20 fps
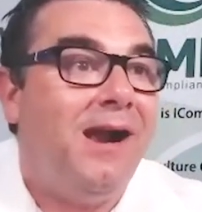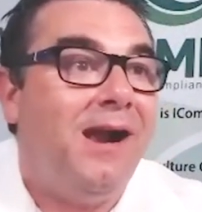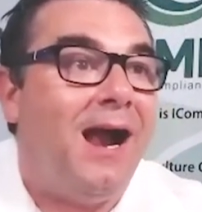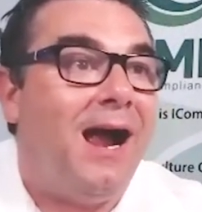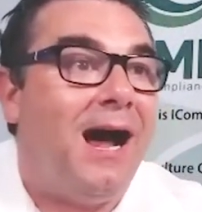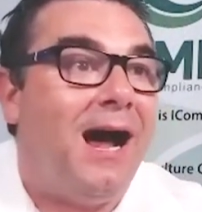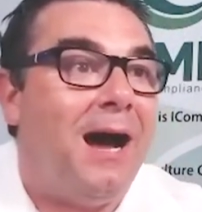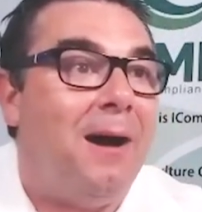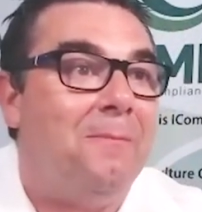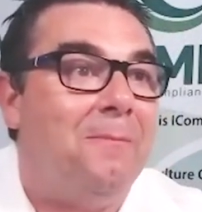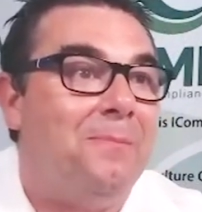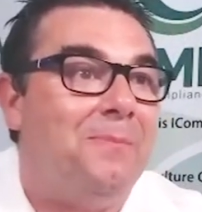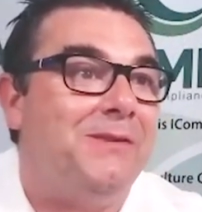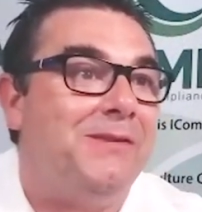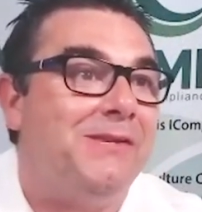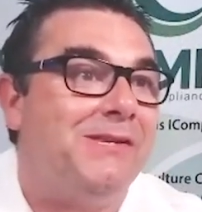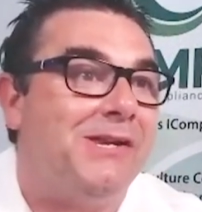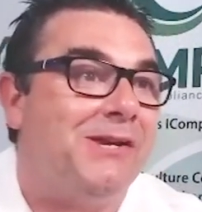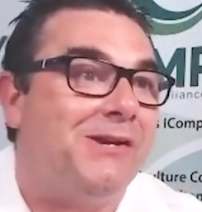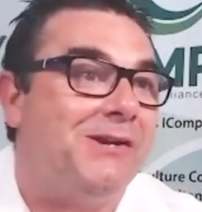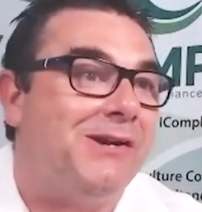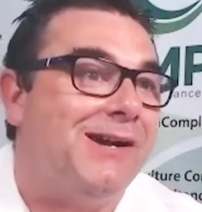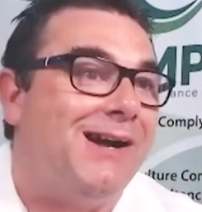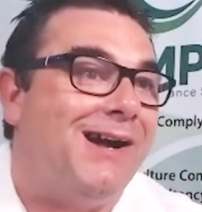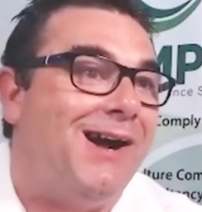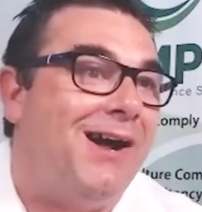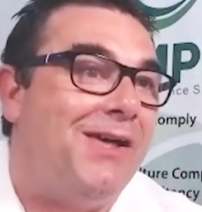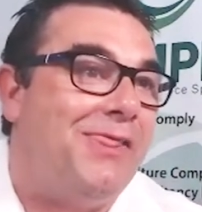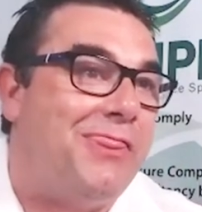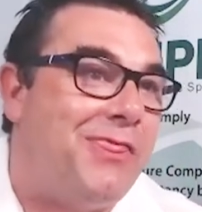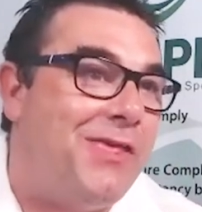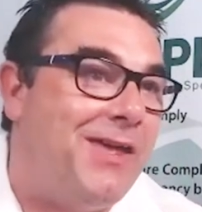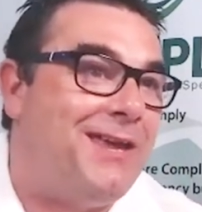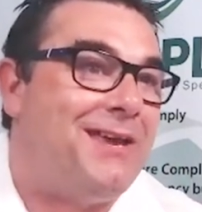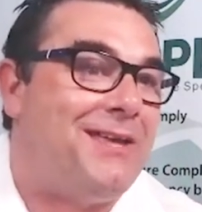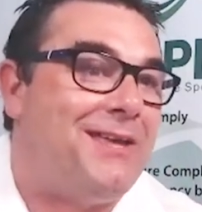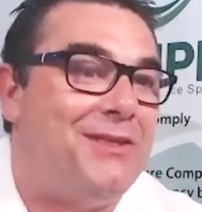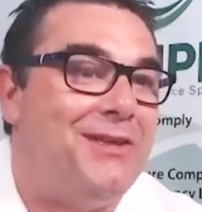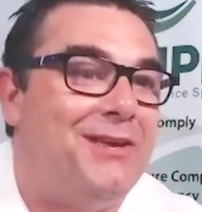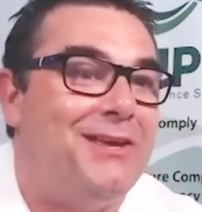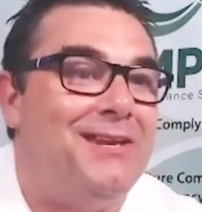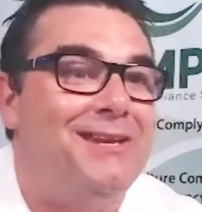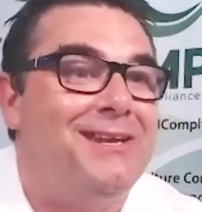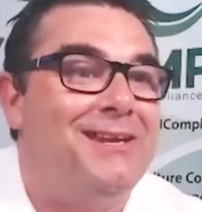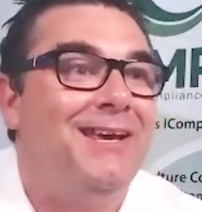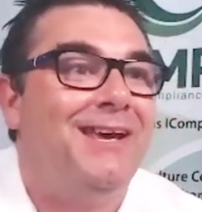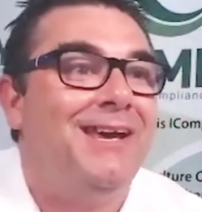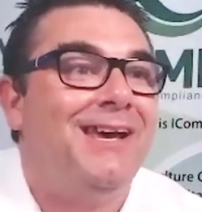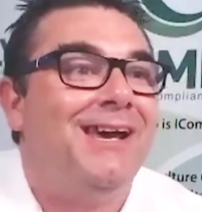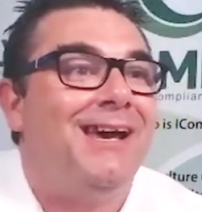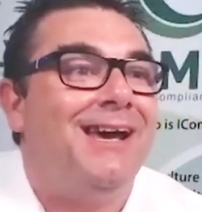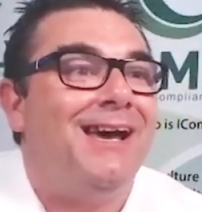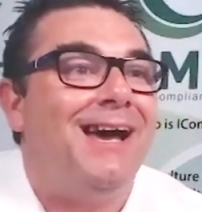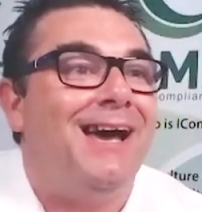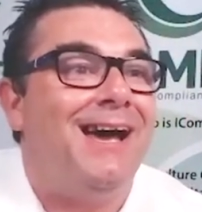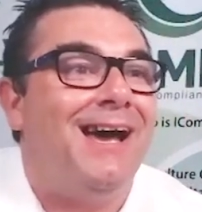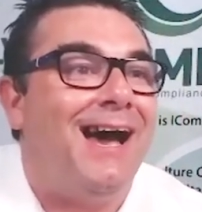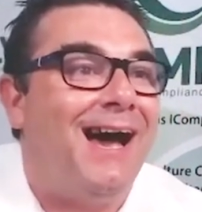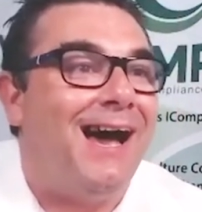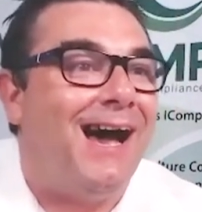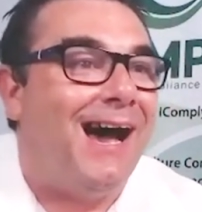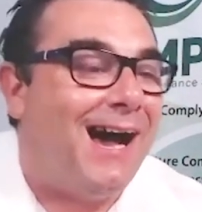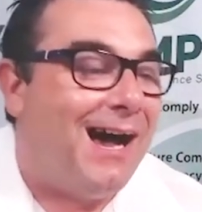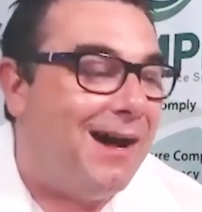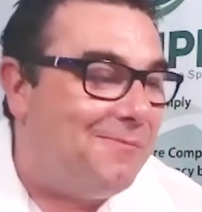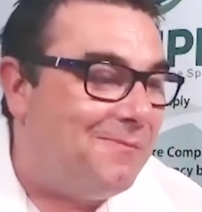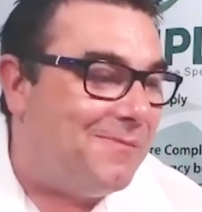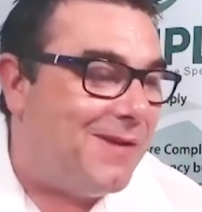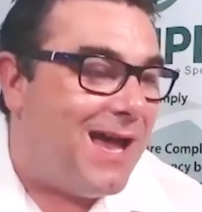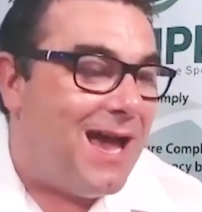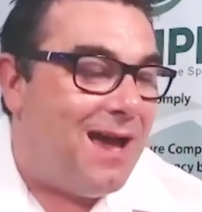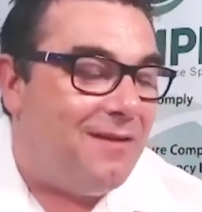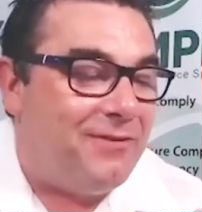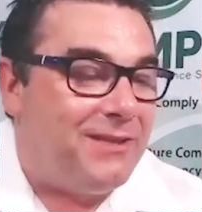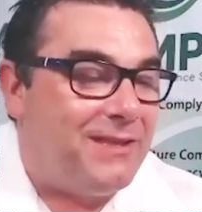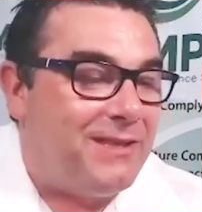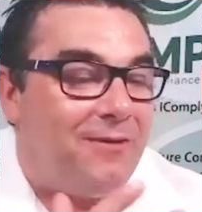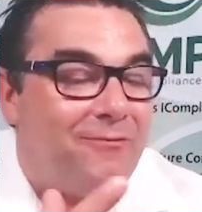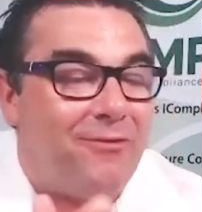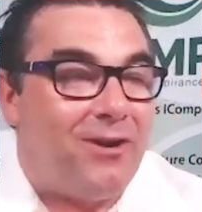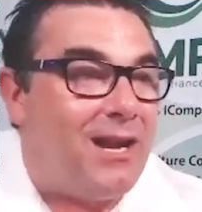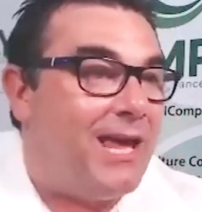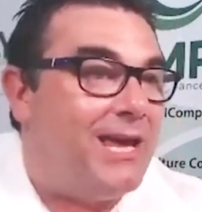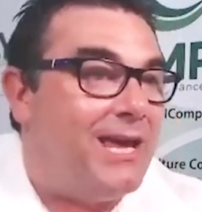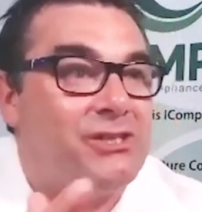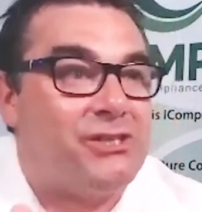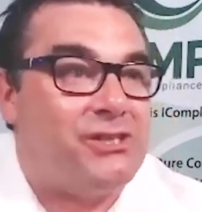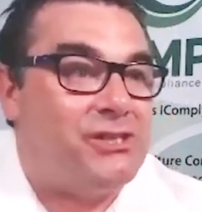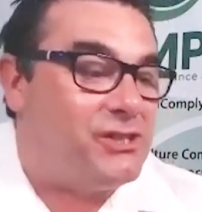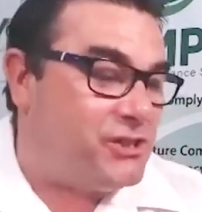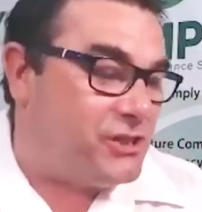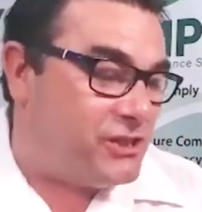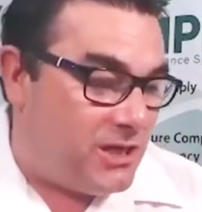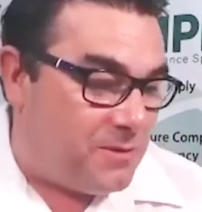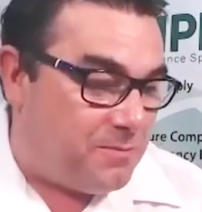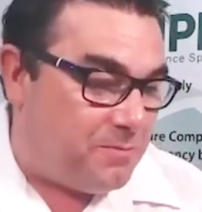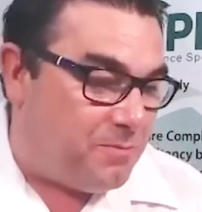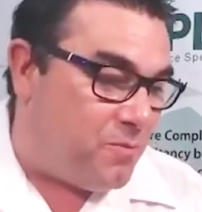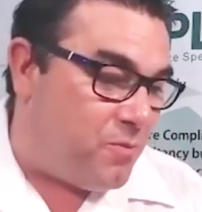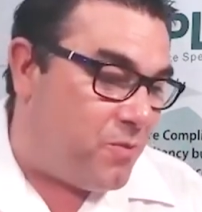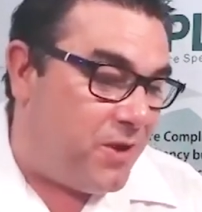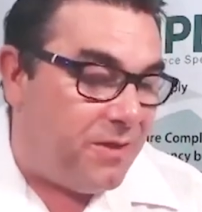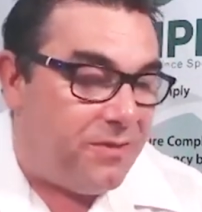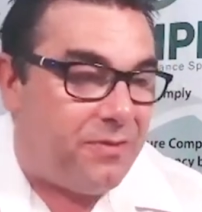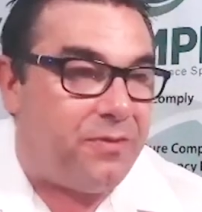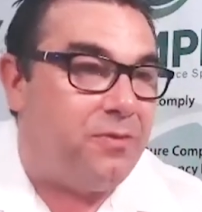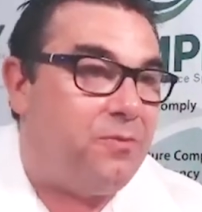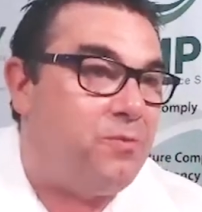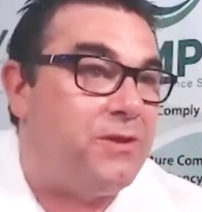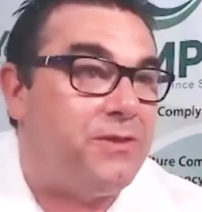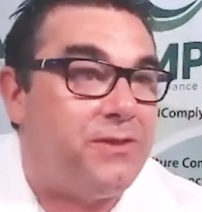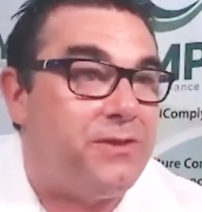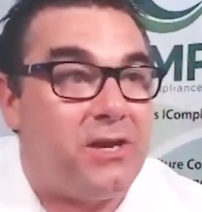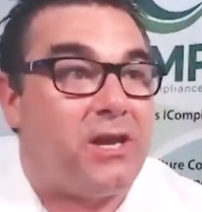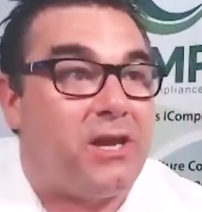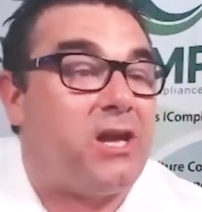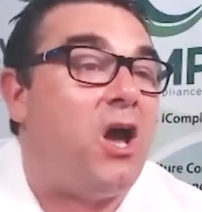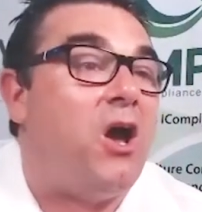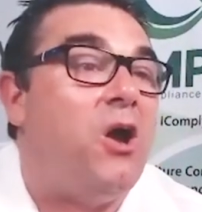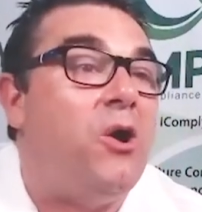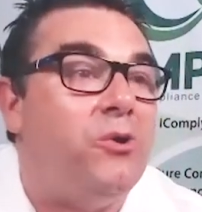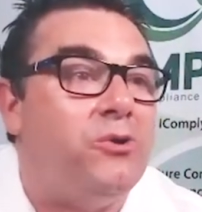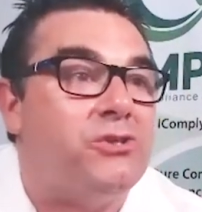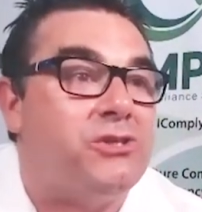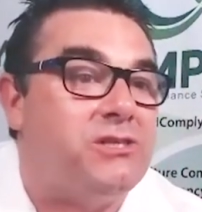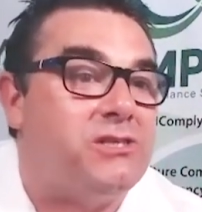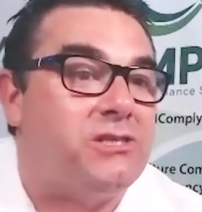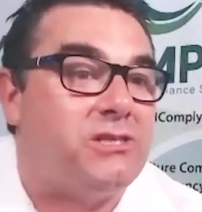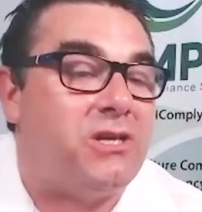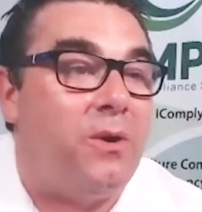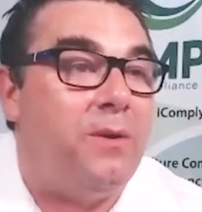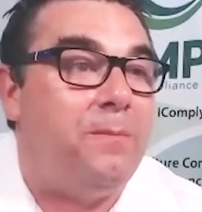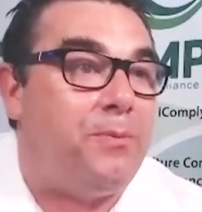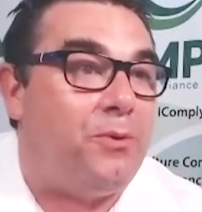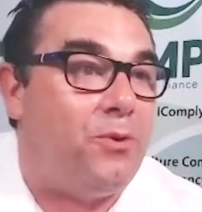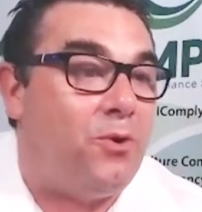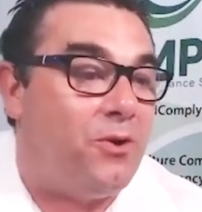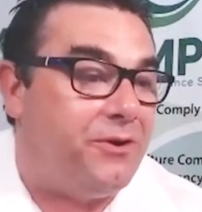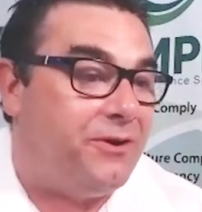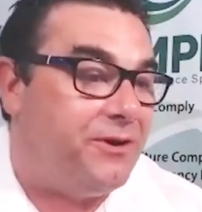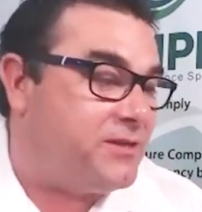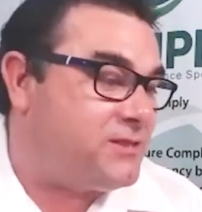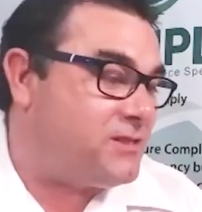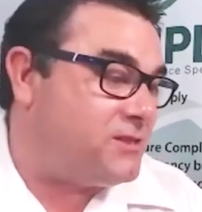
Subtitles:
You know, I think that having that relationship with your coach is so important.